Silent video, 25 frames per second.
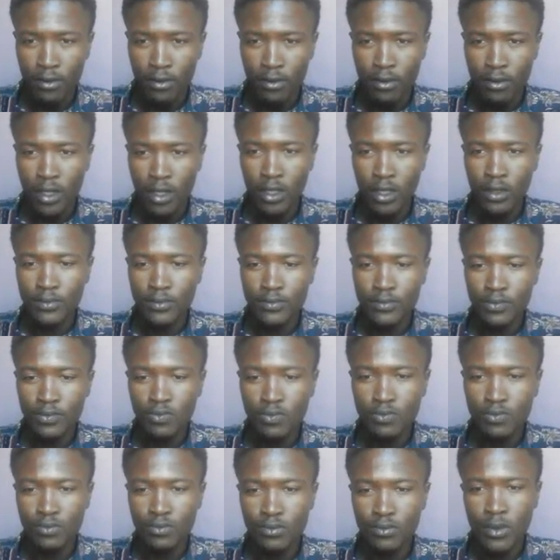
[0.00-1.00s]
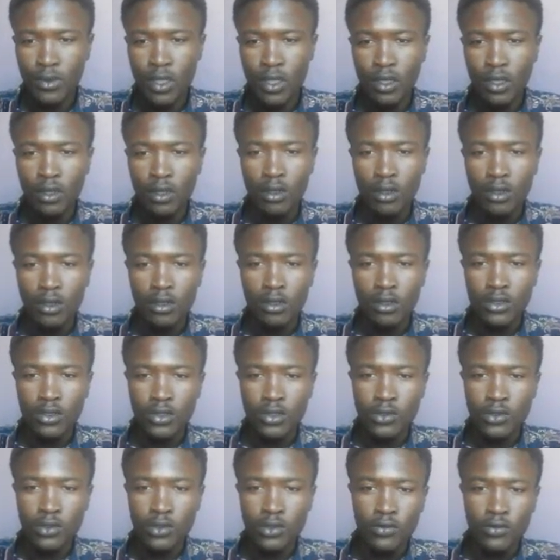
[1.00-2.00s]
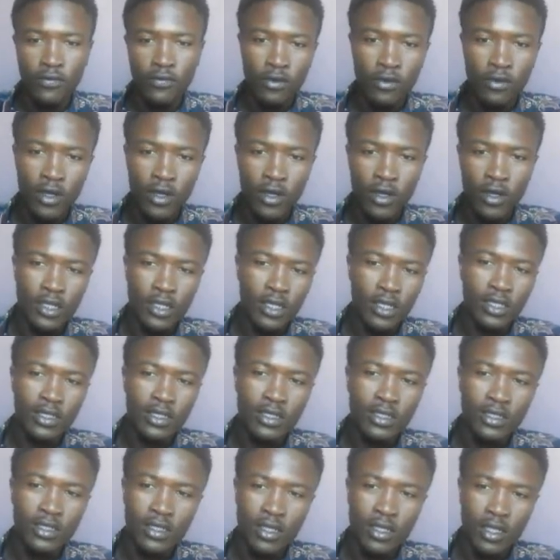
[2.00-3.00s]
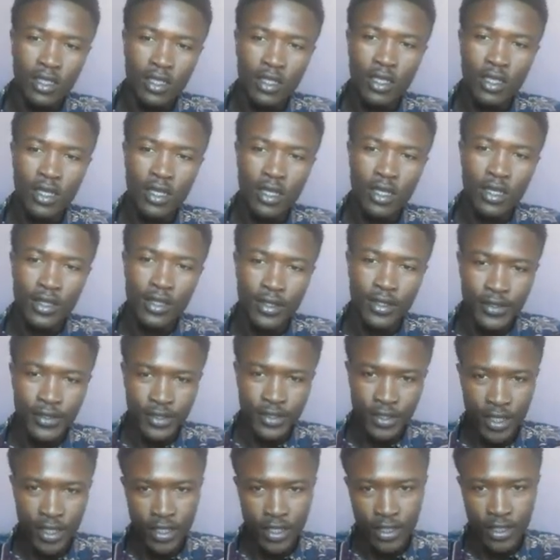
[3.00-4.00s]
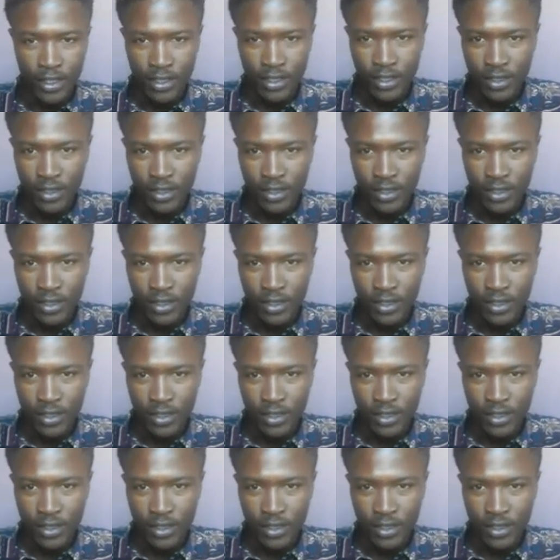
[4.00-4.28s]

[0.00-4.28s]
Alright, so focus here, setting the stage.